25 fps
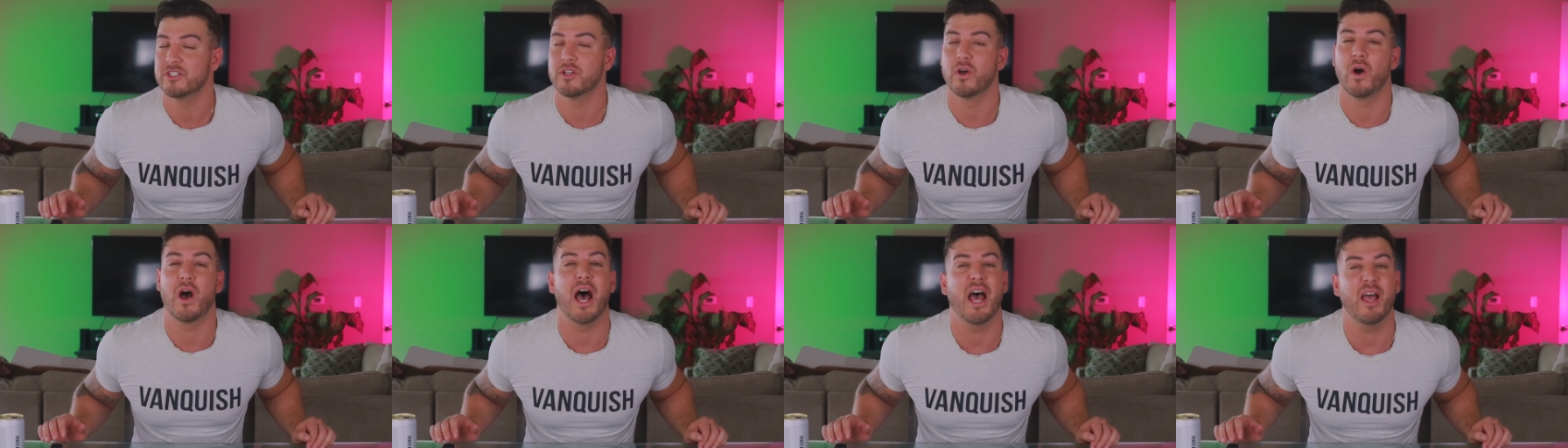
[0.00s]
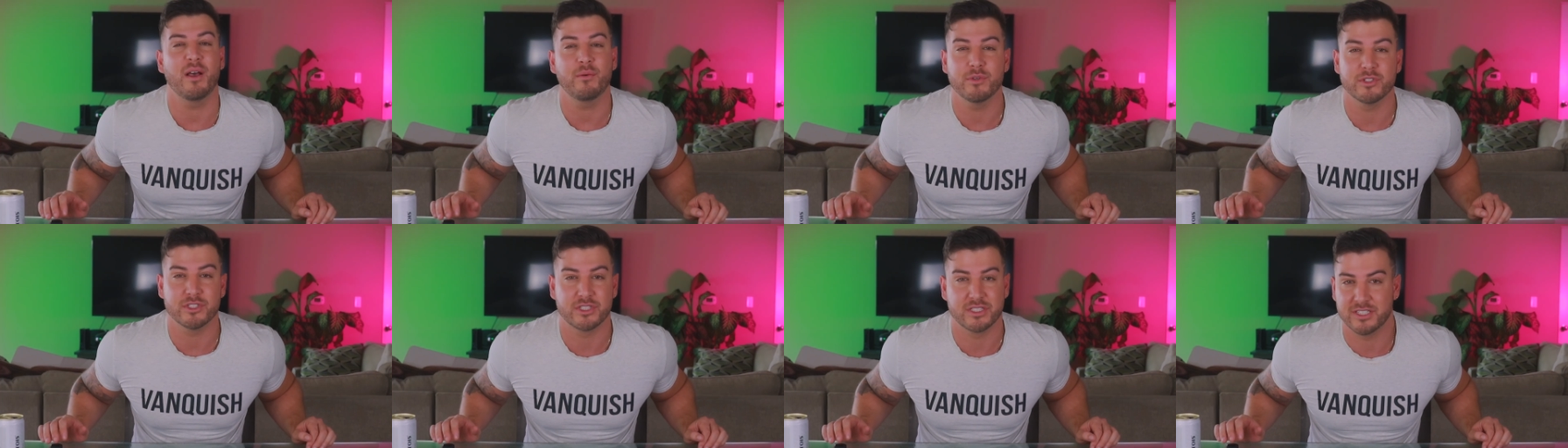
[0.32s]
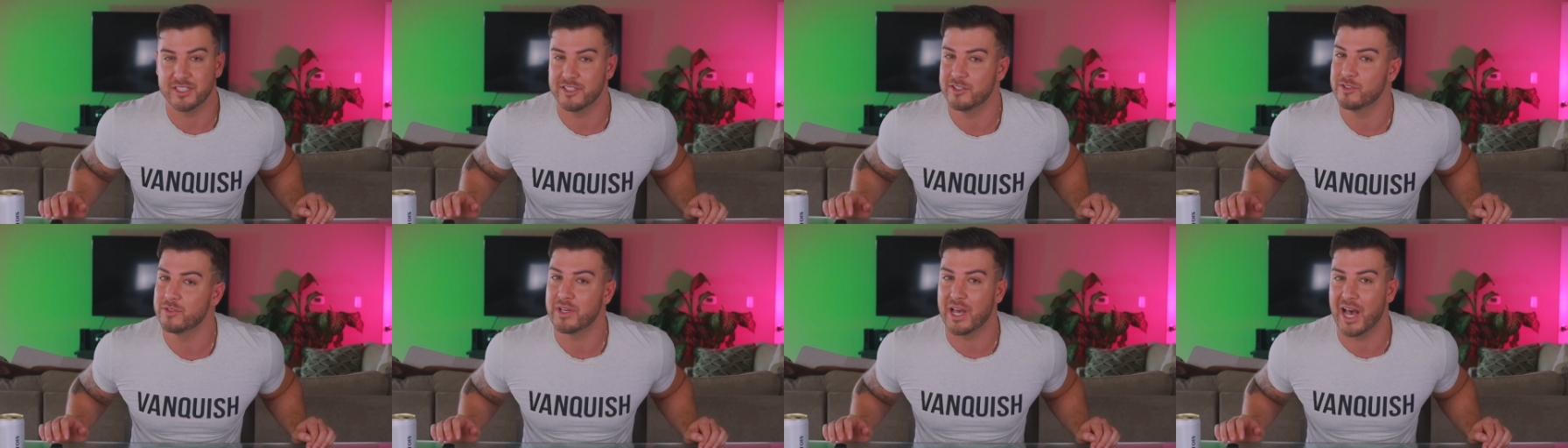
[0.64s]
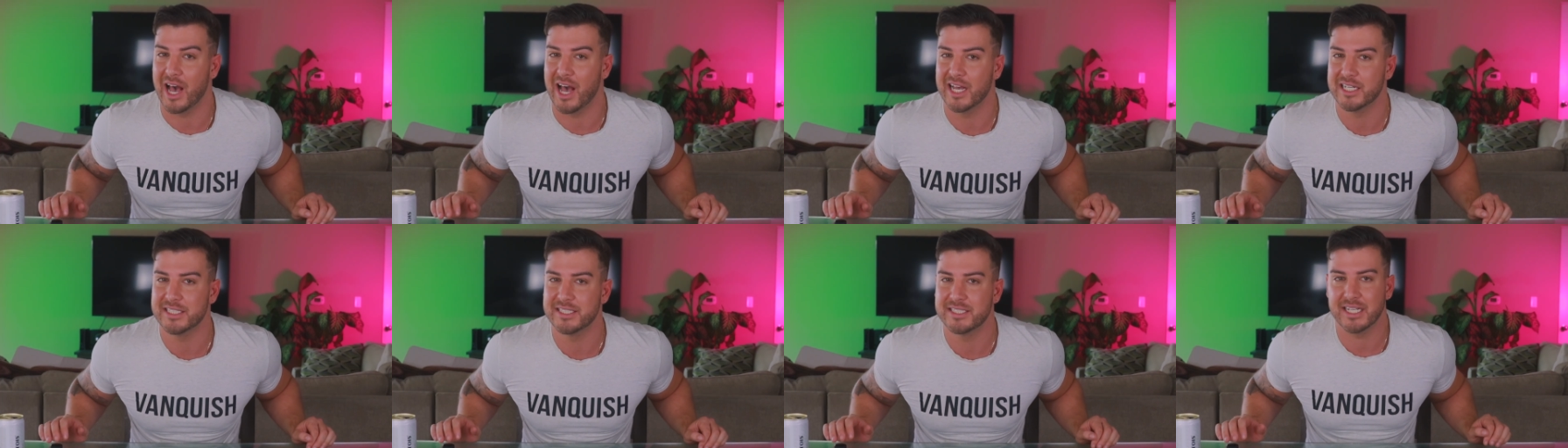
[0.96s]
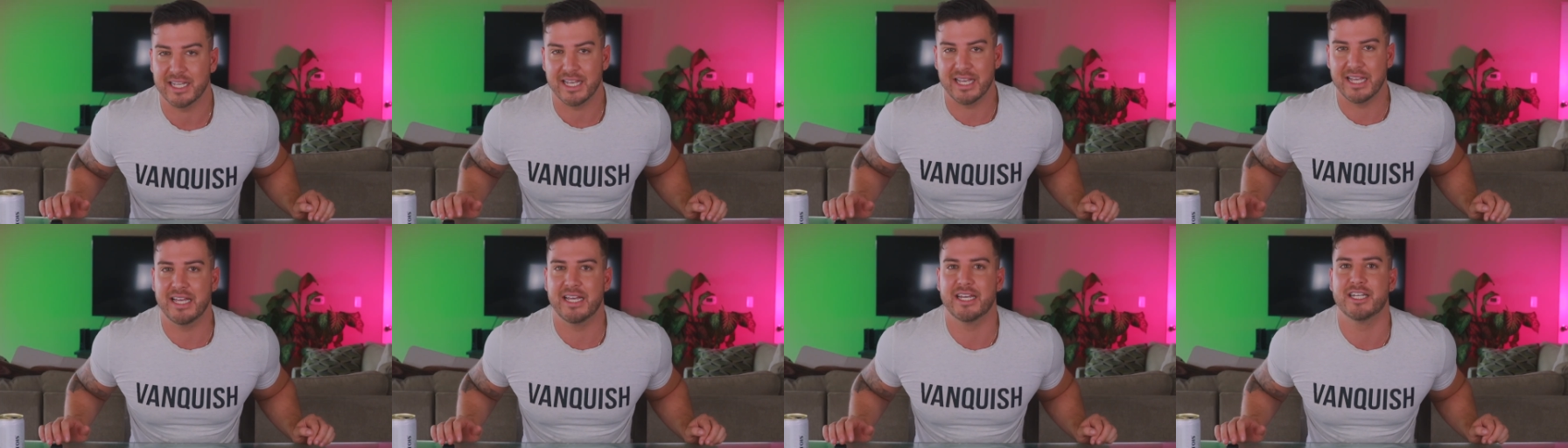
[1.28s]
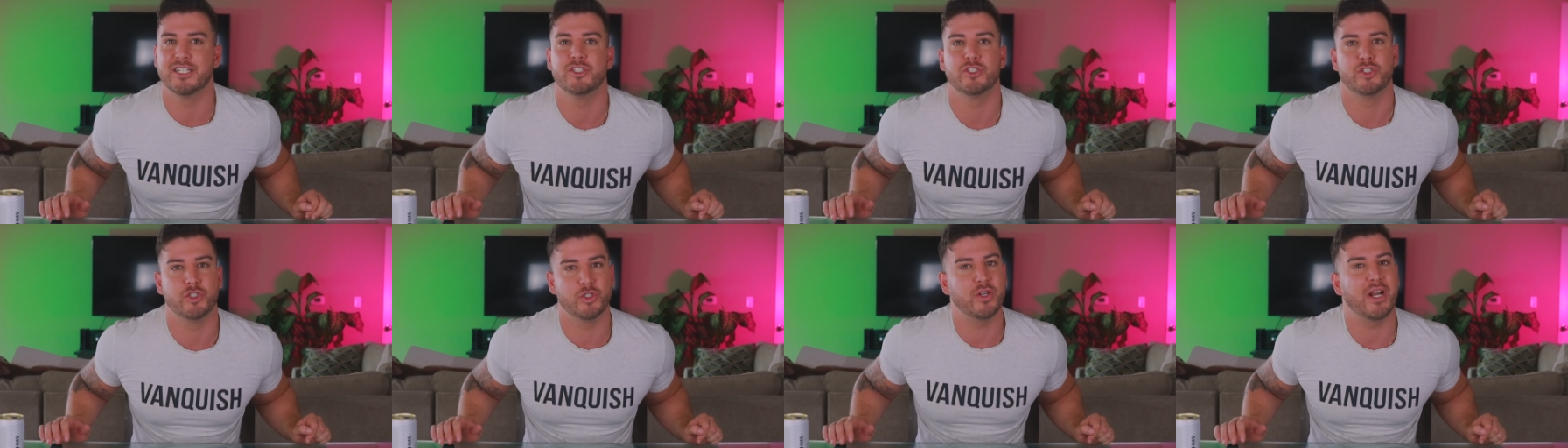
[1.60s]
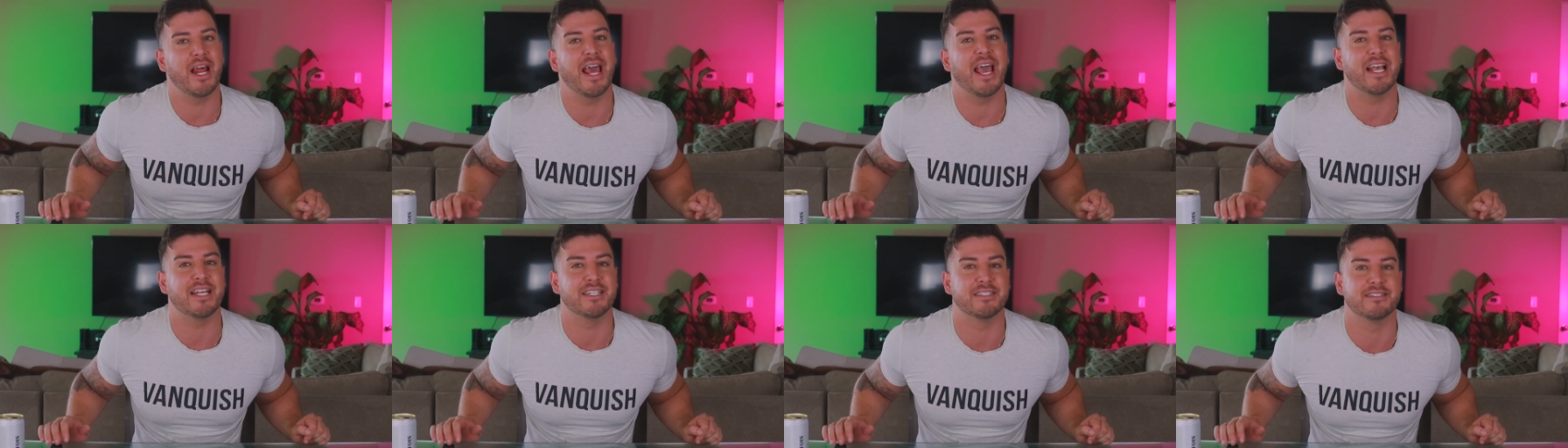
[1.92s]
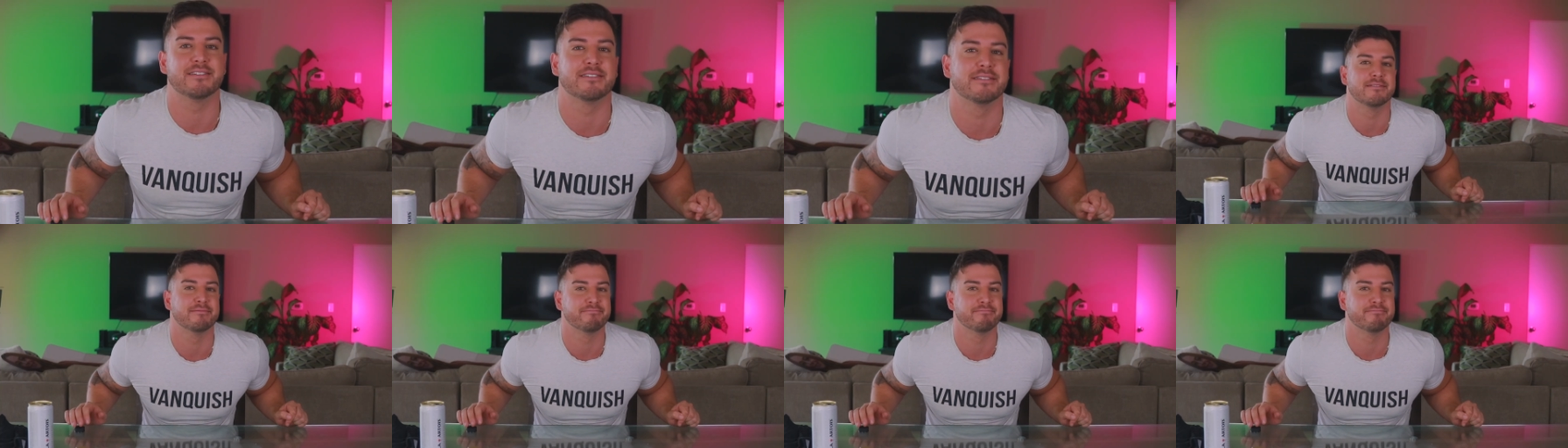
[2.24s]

so I will see you guys in two days.